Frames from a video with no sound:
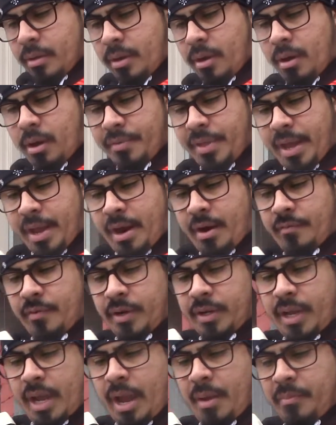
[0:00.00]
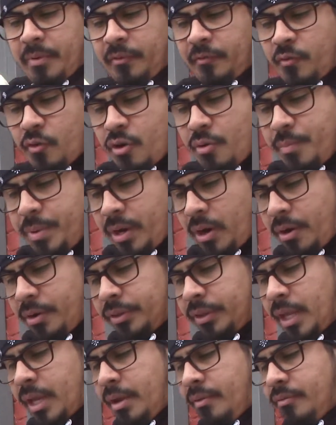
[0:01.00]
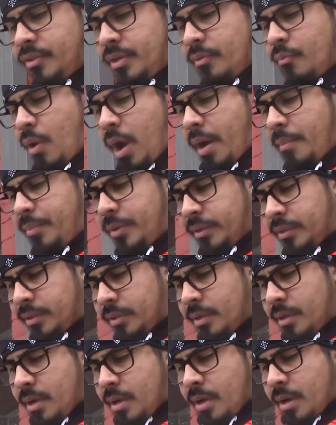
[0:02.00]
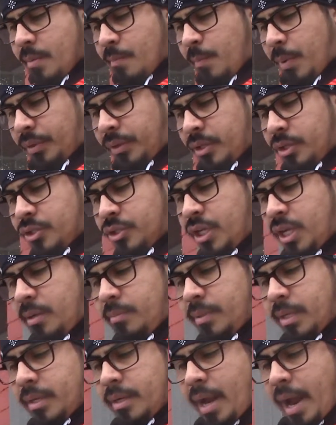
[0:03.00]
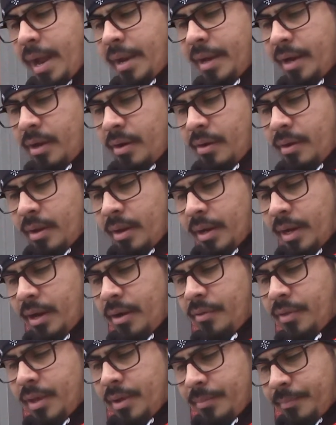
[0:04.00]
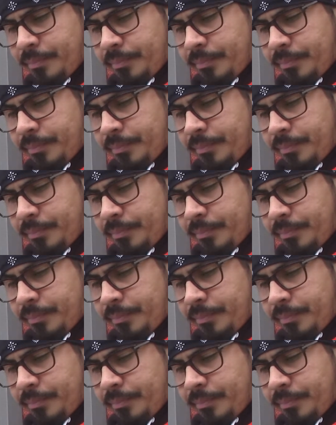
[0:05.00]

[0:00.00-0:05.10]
All that ever came before me are thieves and robbers, but the sheep did not hear them.